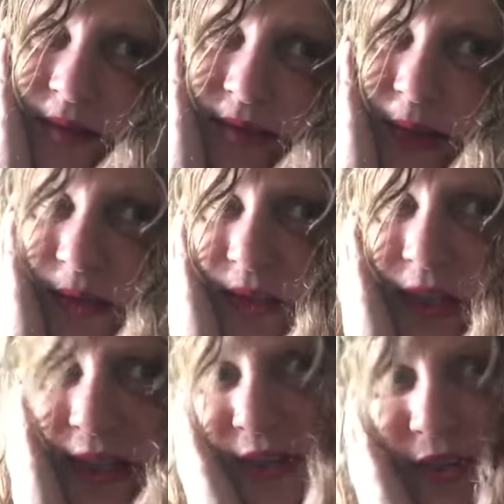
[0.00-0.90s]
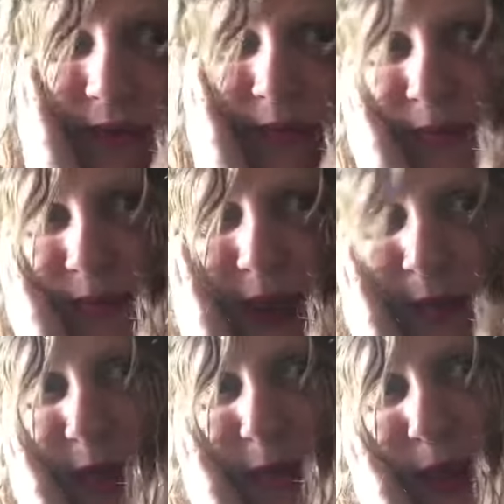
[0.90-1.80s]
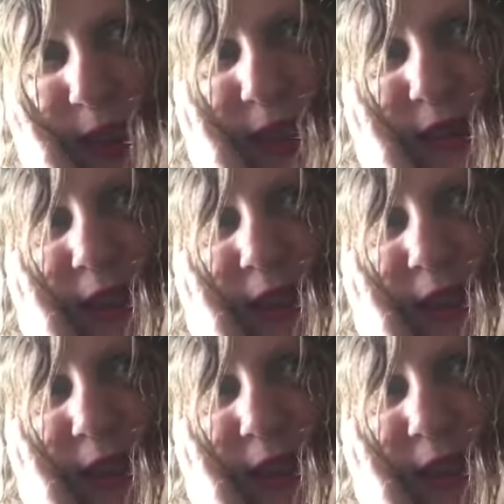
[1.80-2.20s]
Rolf Harris, blah, blah, blah,